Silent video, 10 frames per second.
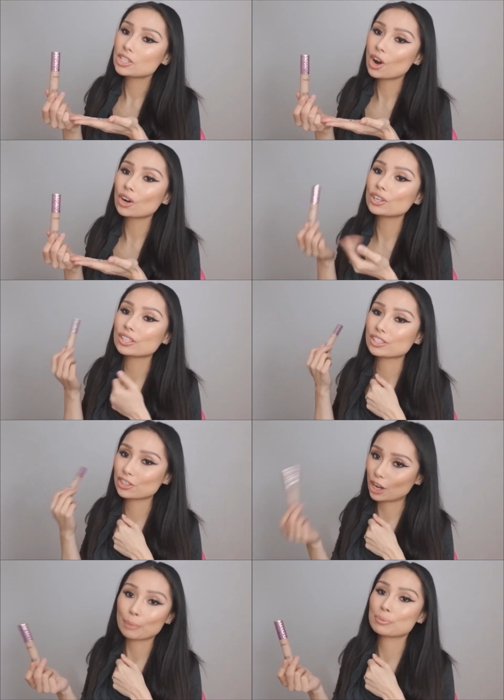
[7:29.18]
Tarte
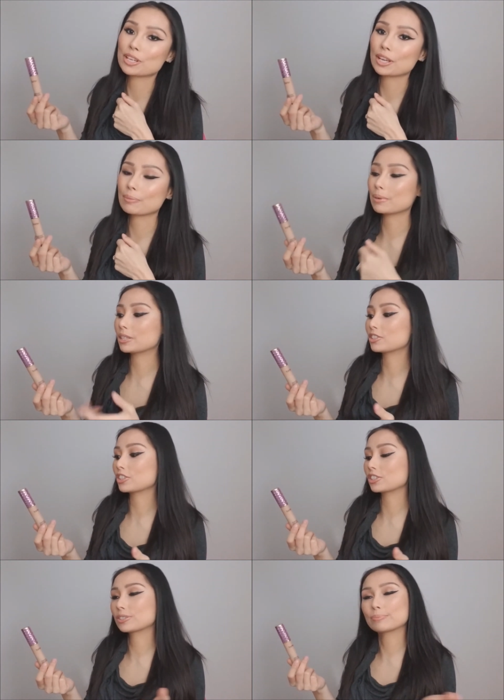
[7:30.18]
Shape Tape,
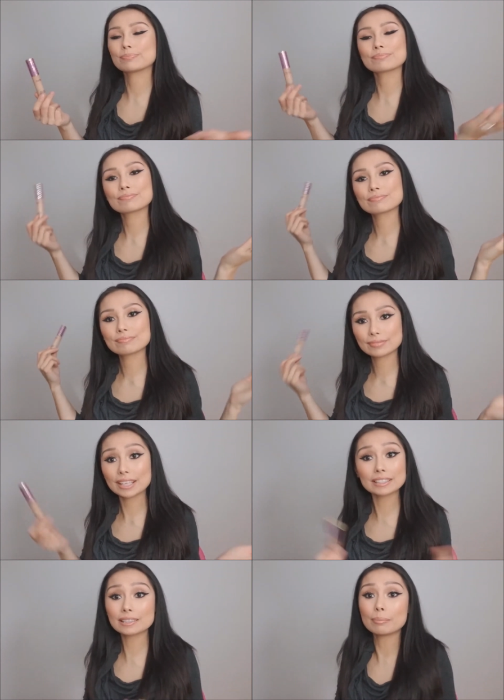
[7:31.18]

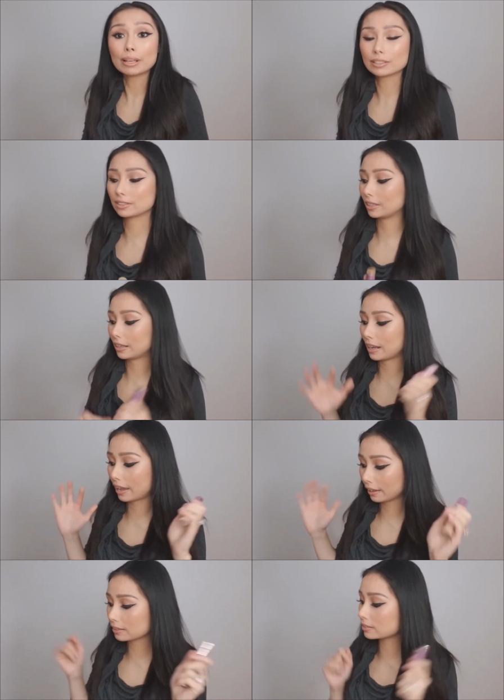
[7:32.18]
it's the best. It
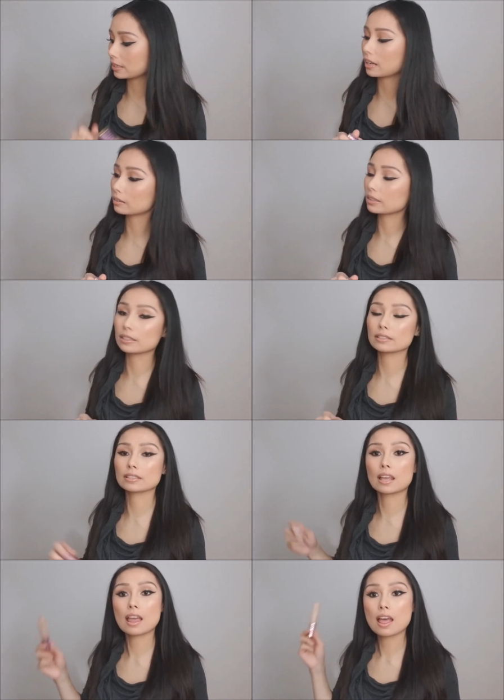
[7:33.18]
hands down is
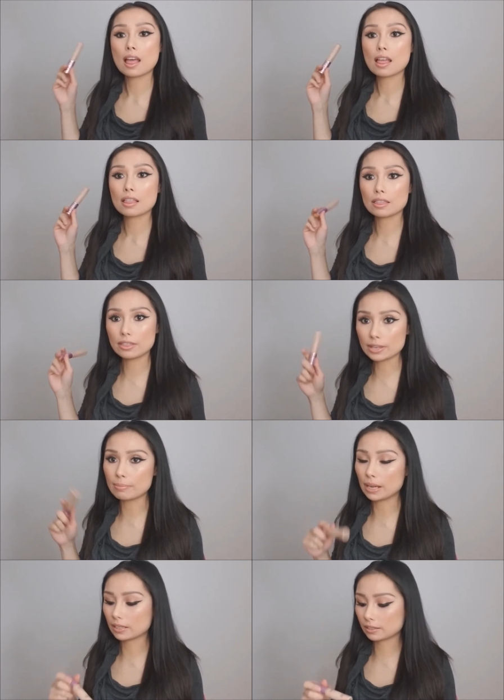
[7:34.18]
the
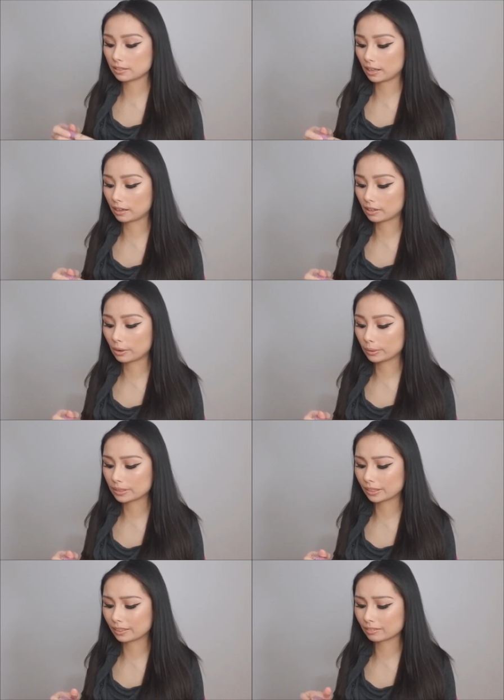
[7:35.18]
best. And I know
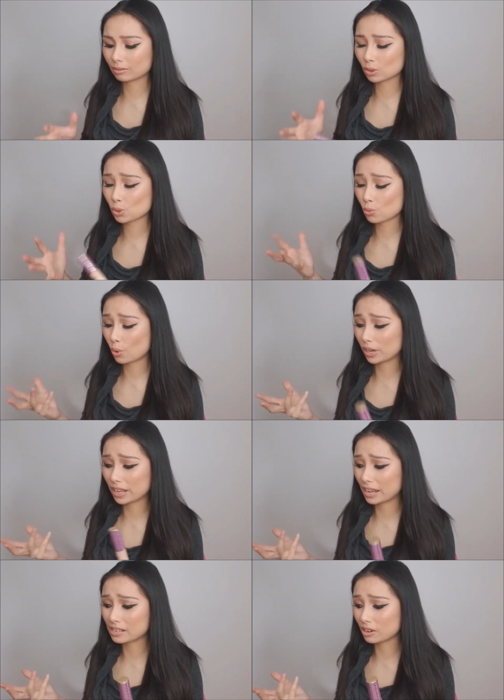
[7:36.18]
it's like
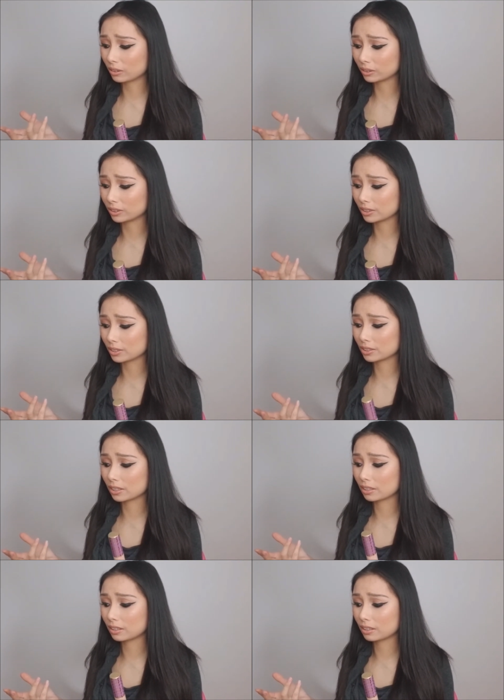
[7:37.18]
$28,